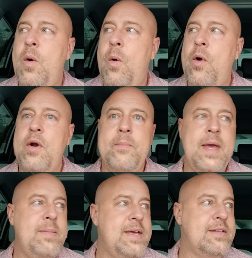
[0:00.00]
Or
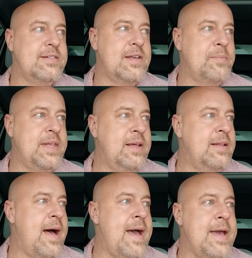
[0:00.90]
maybe it's something
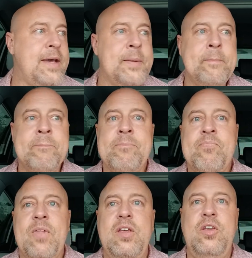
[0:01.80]
like
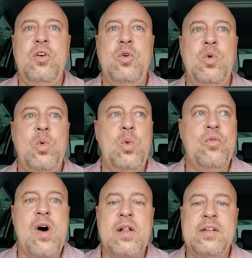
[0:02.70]
you
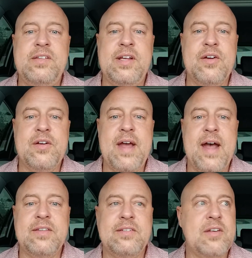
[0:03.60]
volunteered
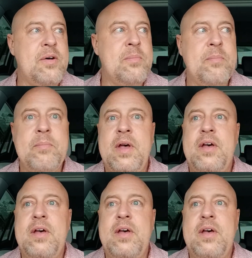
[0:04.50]
at some